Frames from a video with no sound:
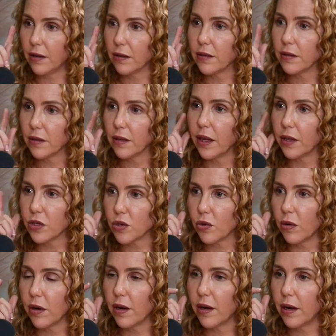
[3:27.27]
Mm-hmm. Like it was
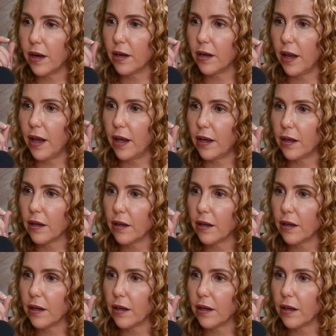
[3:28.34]
short a little and longer like...